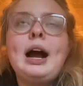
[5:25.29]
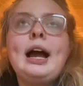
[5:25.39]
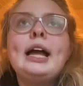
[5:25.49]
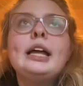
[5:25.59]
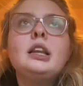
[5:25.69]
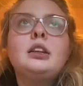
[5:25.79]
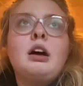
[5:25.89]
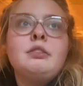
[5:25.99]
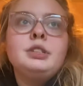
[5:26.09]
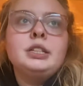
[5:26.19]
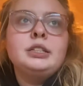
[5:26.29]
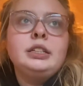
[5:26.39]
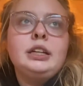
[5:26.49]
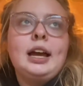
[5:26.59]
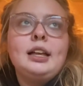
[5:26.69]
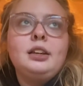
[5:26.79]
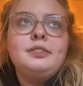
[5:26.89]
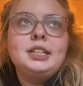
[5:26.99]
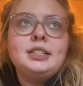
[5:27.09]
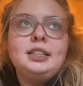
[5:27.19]
I love Disney. I love
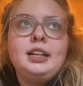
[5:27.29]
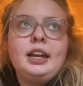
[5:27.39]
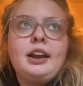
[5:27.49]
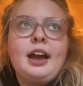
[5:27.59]
Disneyland.